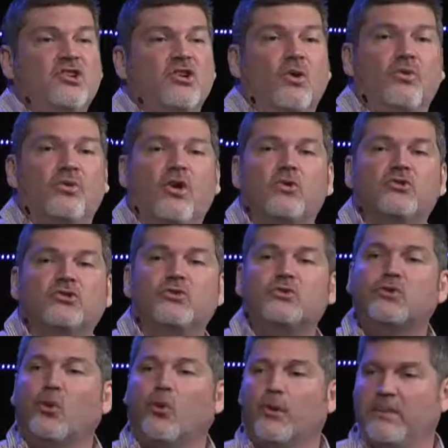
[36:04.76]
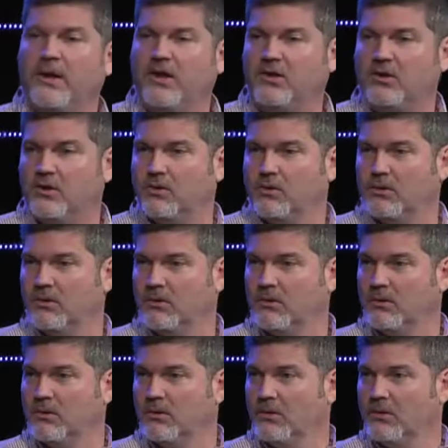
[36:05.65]
on those who torment you.
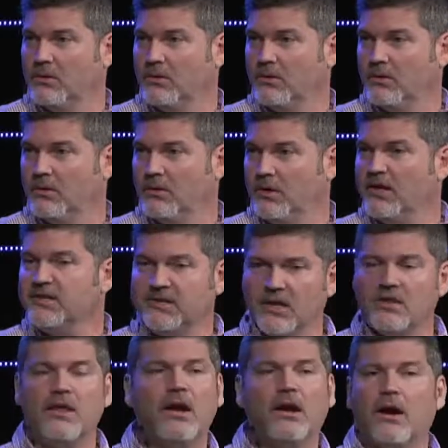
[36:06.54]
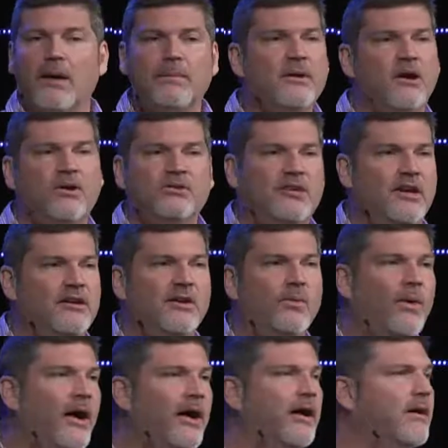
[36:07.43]
It's in there. I'm not going to tell you
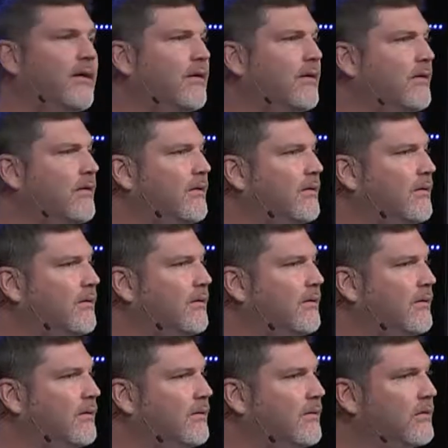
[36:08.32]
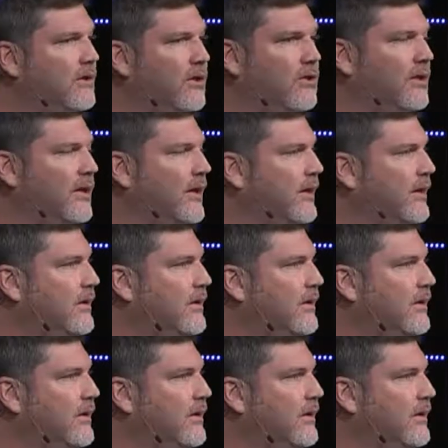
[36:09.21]
where. Google it.